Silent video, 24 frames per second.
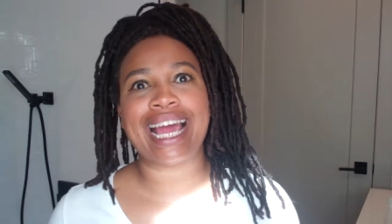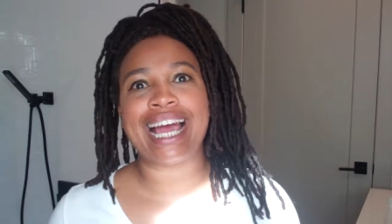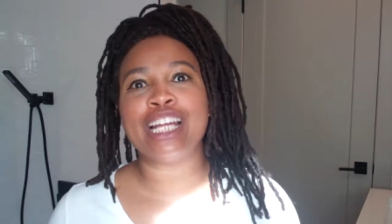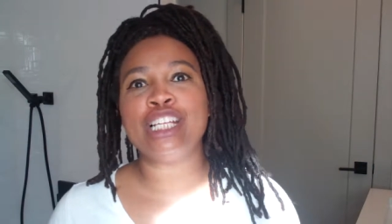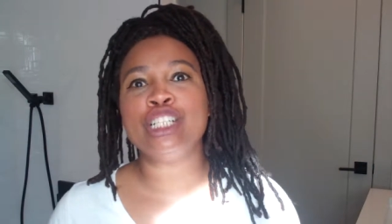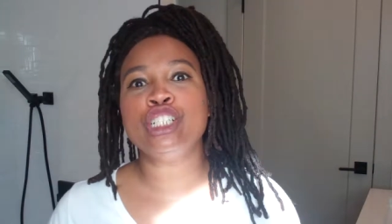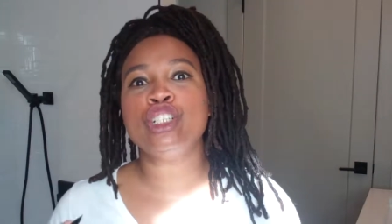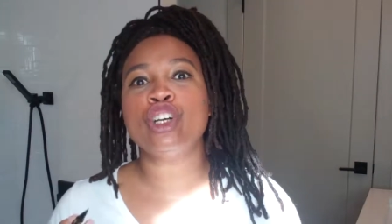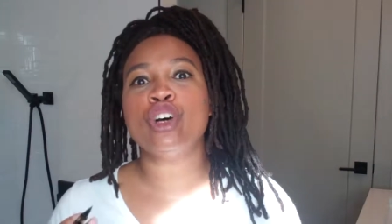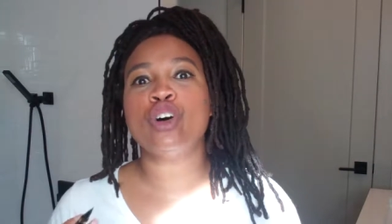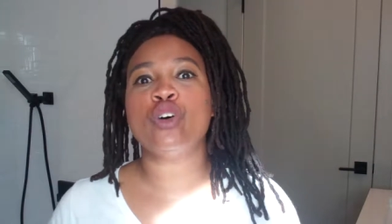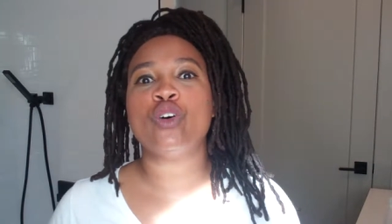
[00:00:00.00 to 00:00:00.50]
I
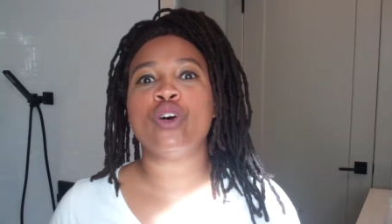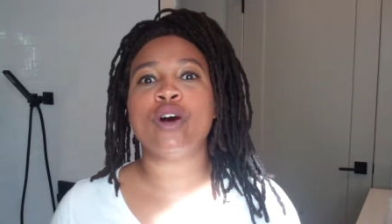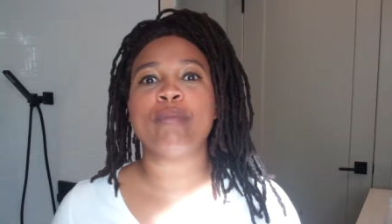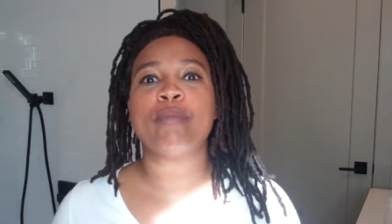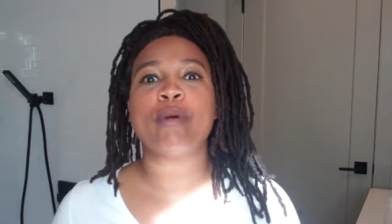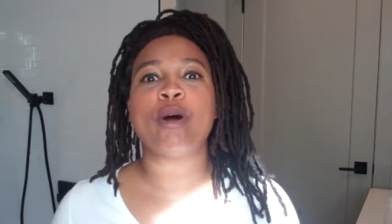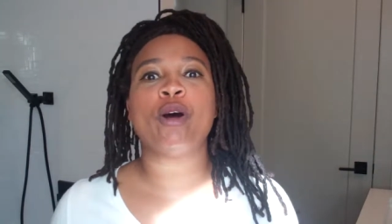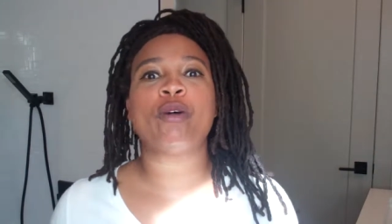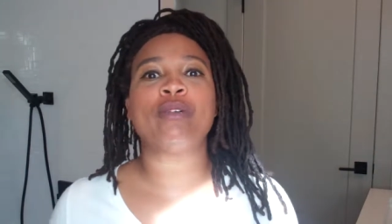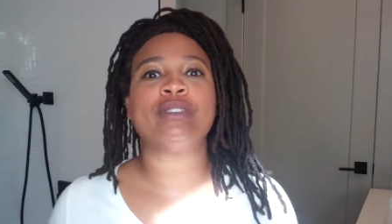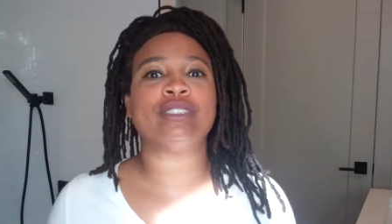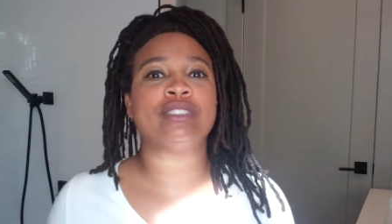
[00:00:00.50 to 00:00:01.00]
know I'm
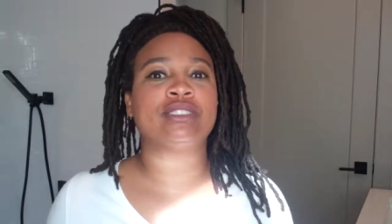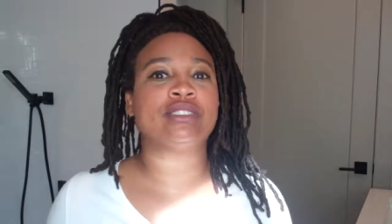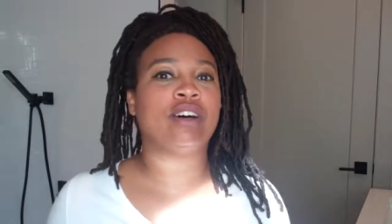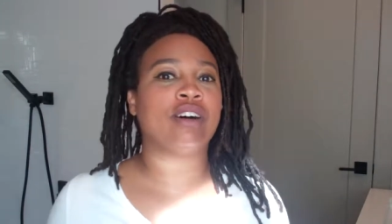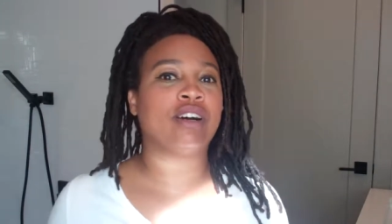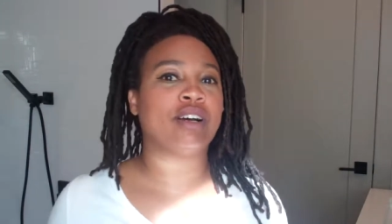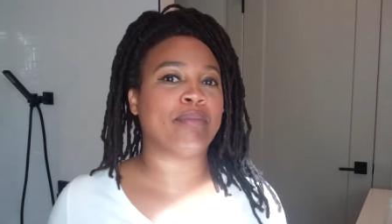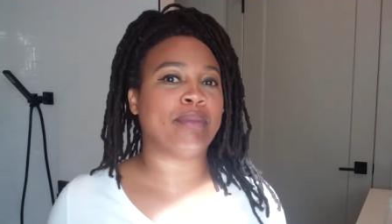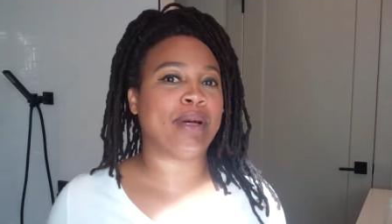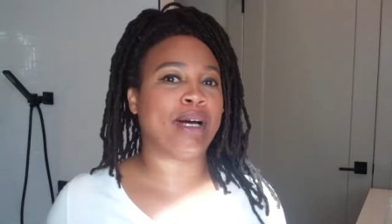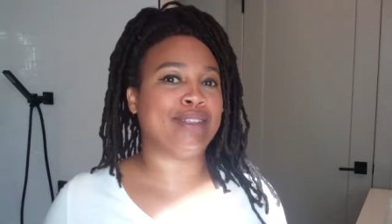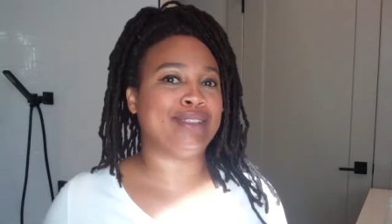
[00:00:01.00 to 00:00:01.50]
always
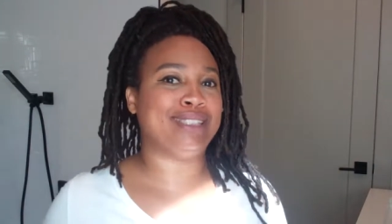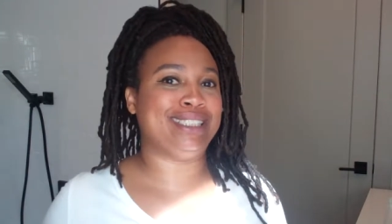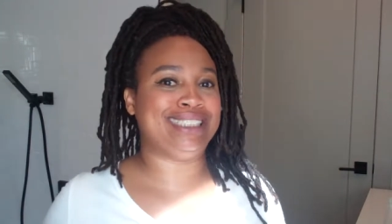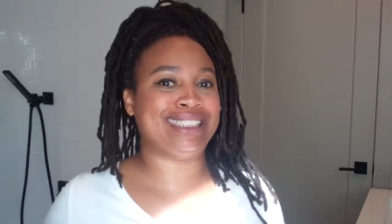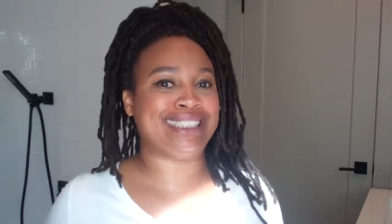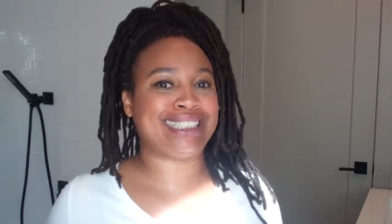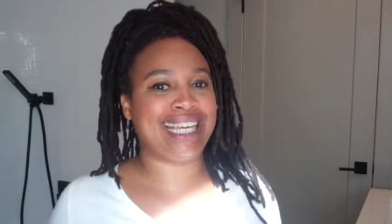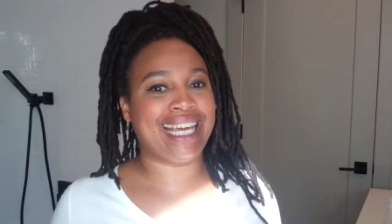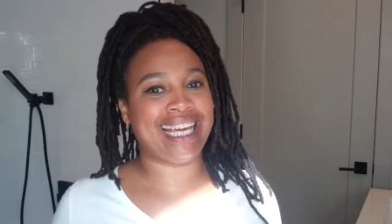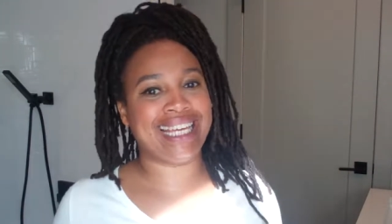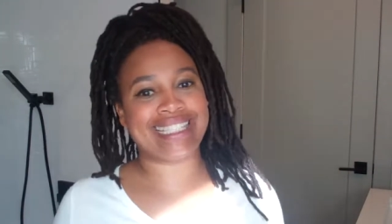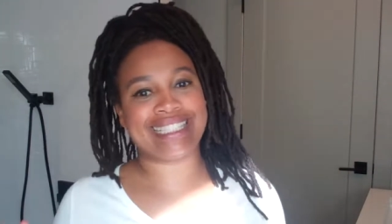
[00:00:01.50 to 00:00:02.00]
talking about these
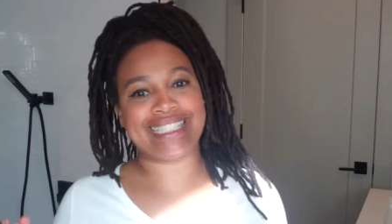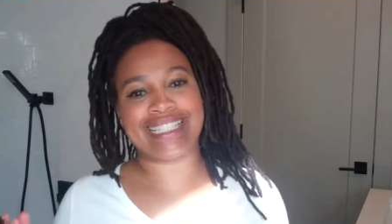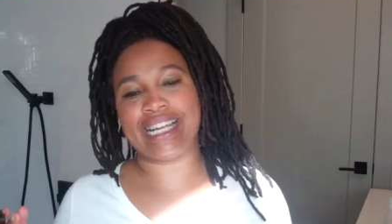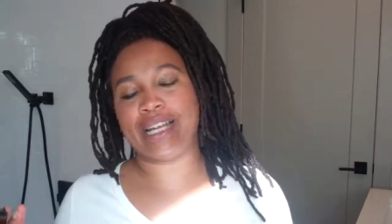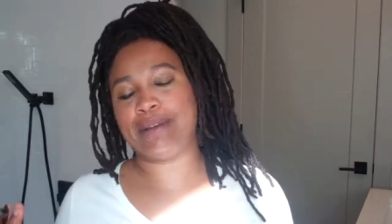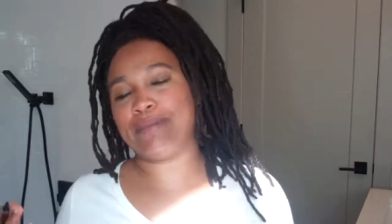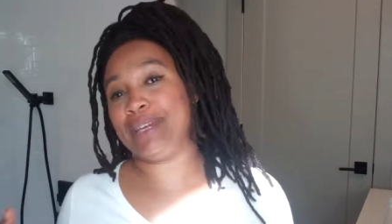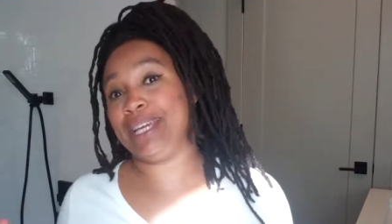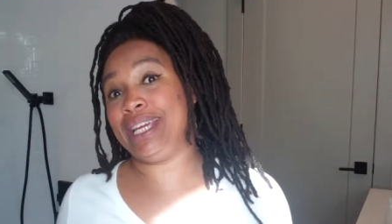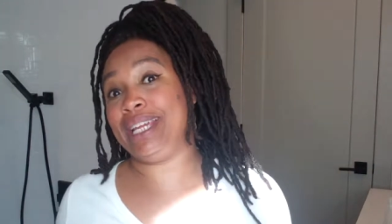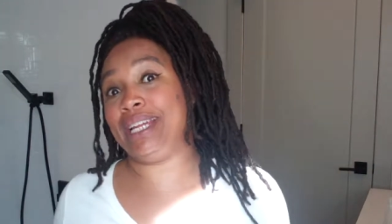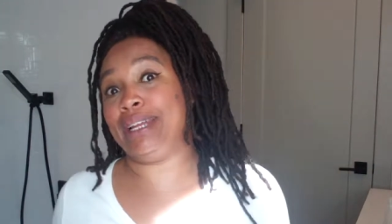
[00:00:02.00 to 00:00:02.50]
cakes that
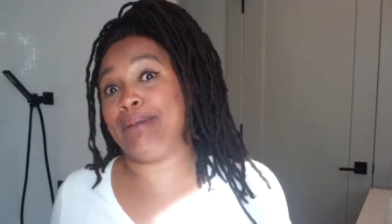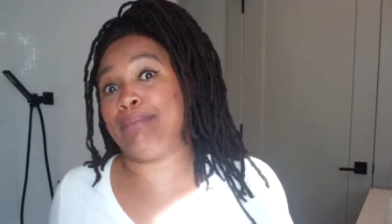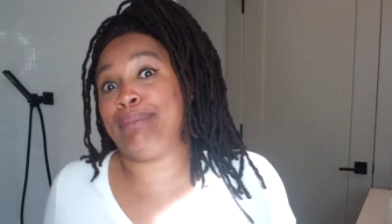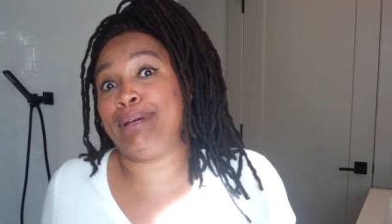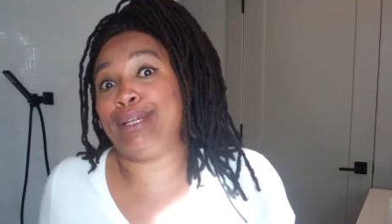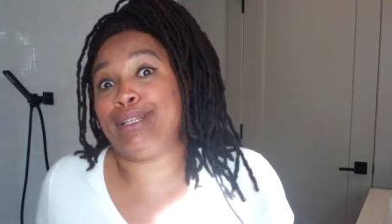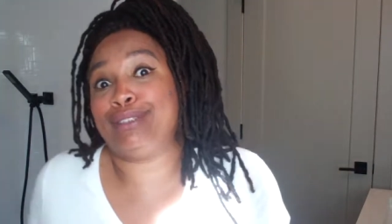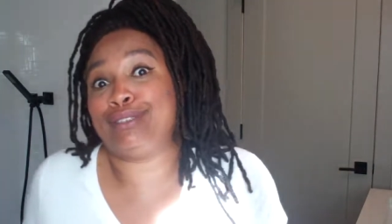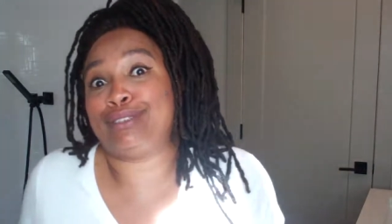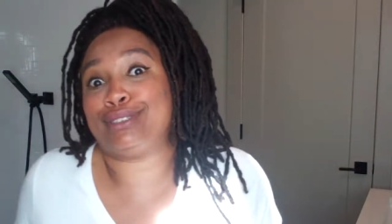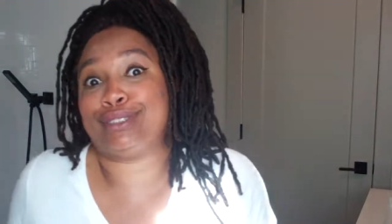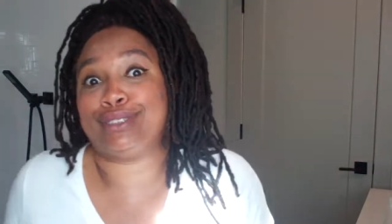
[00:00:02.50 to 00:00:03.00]
I'm eating,
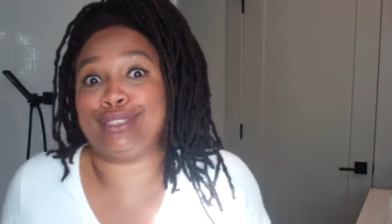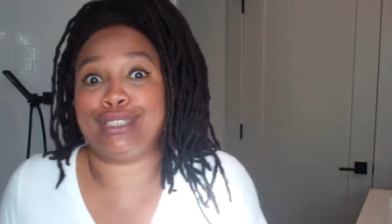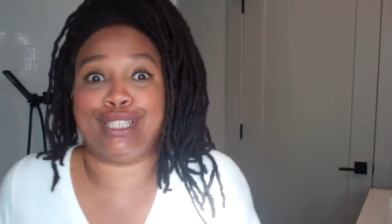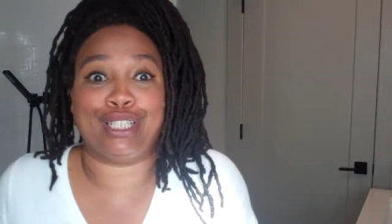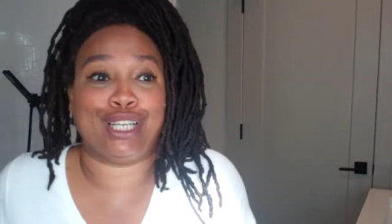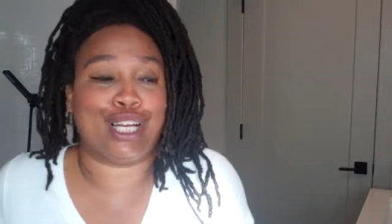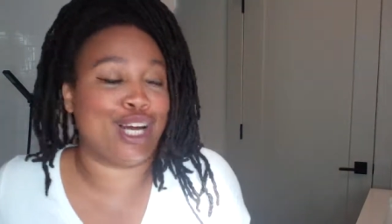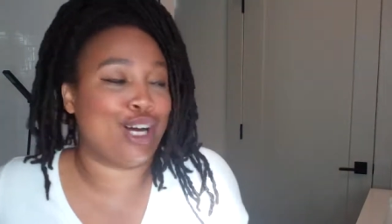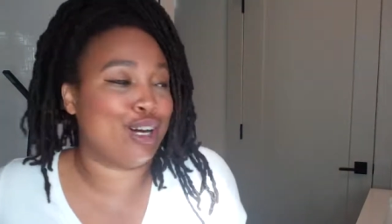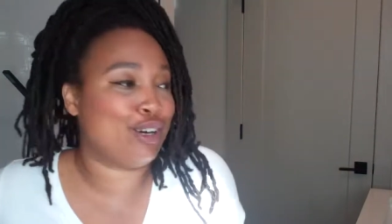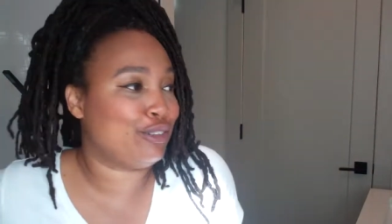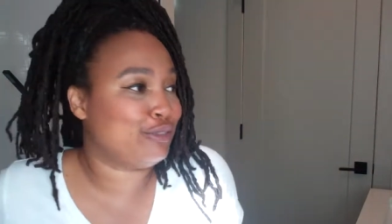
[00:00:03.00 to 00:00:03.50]
but it's, you
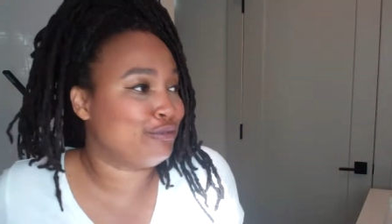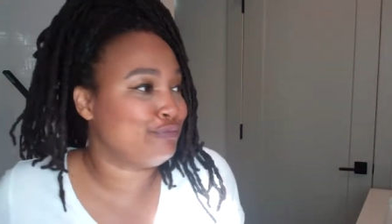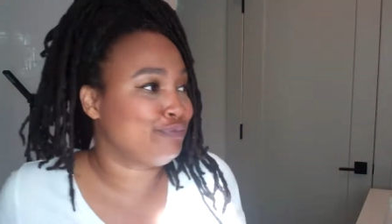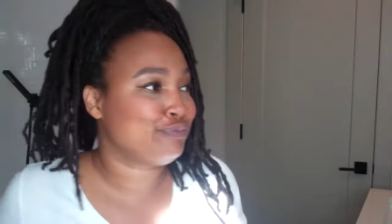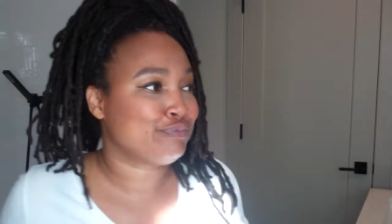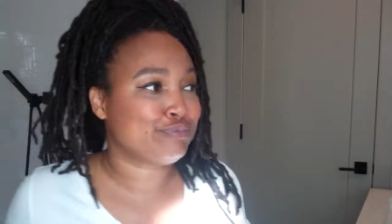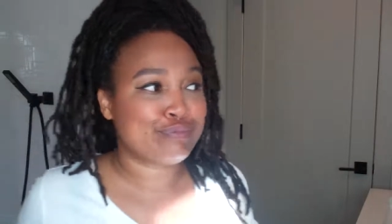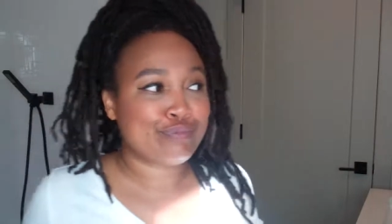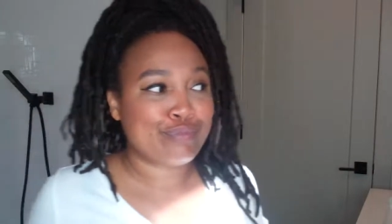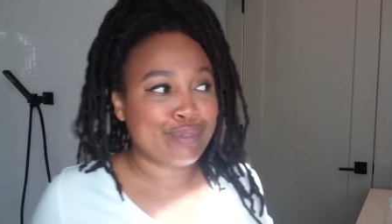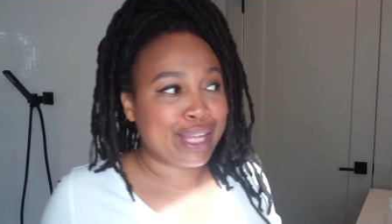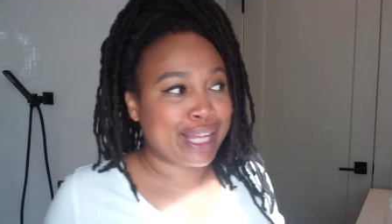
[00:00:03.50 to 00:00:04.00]
know,
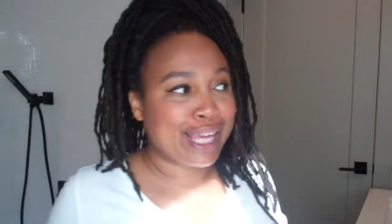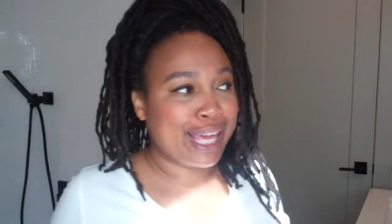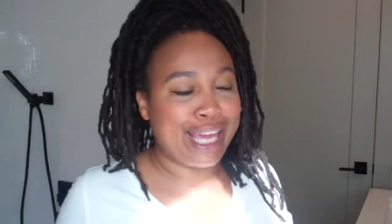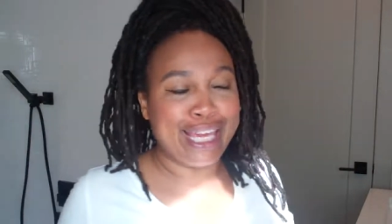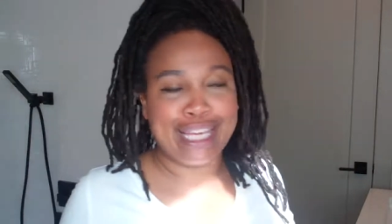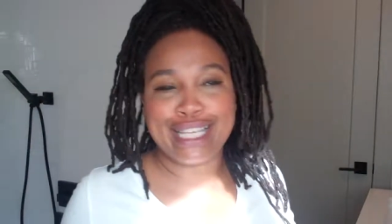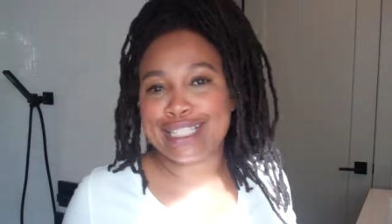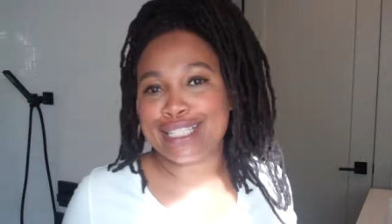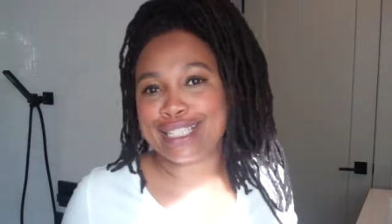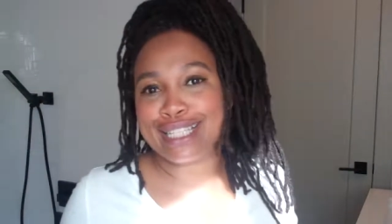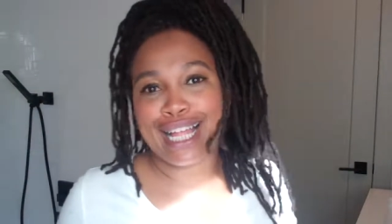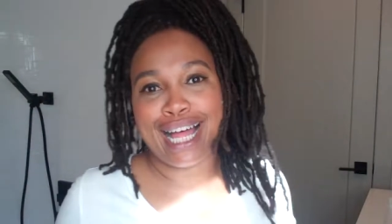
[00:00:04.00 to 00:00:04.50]

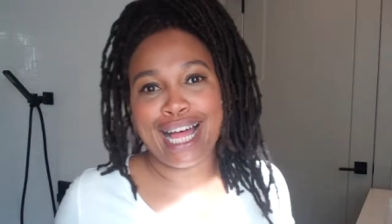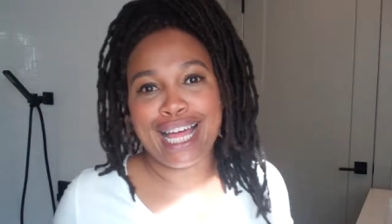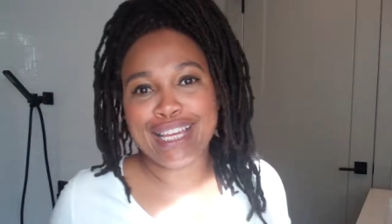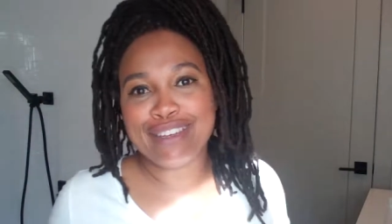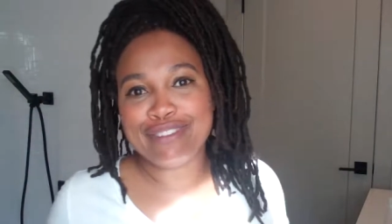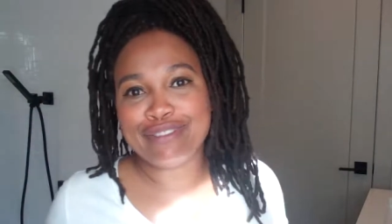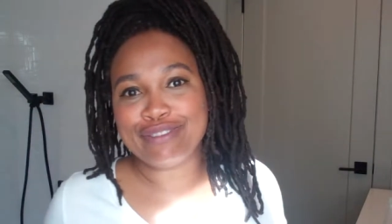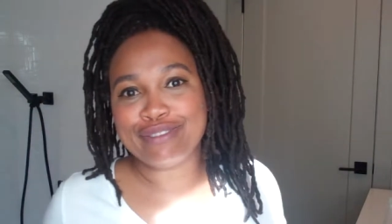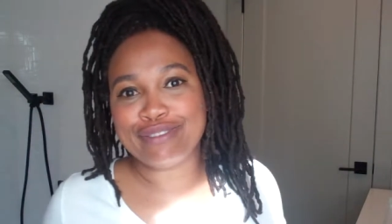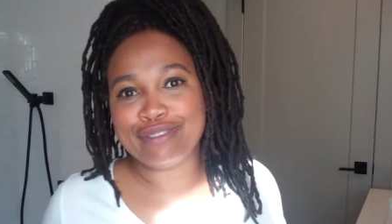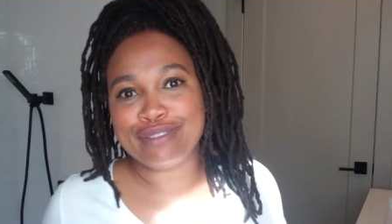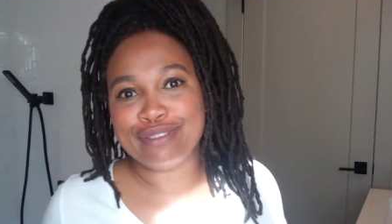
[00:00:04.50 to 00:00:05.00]
cake is
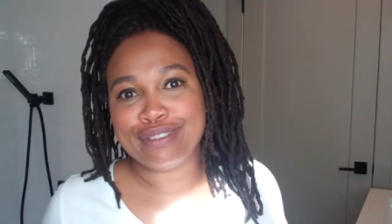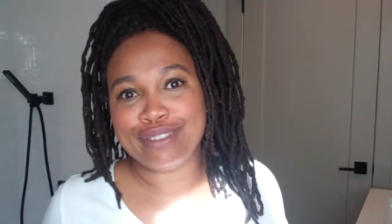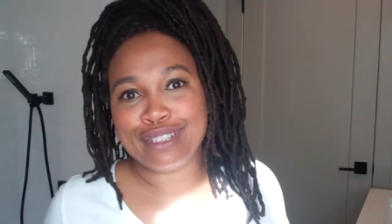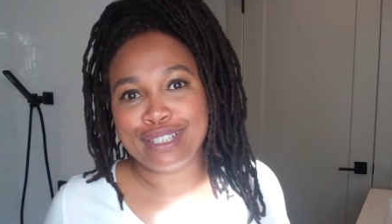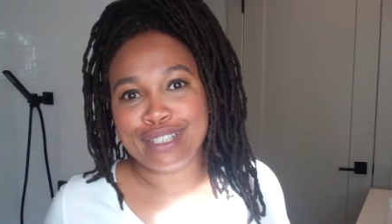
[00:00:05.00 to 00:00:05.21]
life.